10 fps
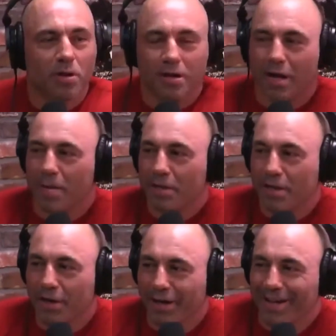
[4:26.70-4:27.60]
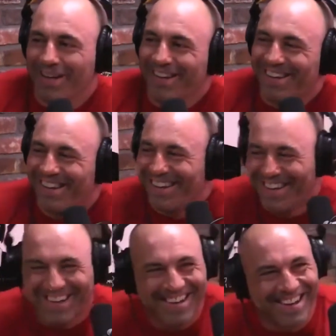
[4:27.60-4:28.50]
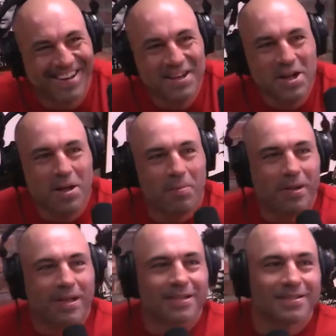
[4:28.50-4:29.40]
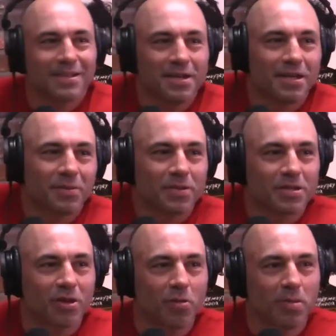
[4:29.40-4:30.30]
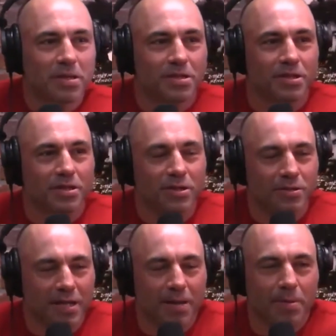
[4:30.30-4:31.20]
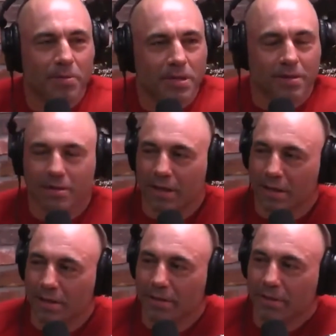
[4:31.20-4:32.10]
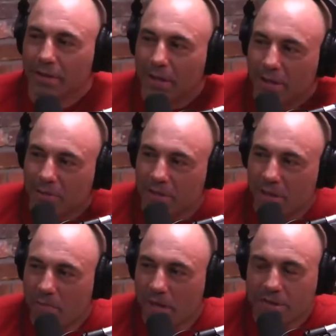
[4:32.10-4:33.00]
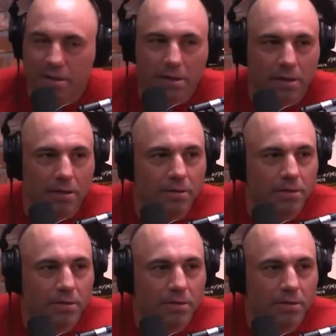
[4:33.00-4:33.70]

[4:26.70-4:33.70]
commentary. Because there was so much to do. Damn, I wish I looked that good. There was so much to do.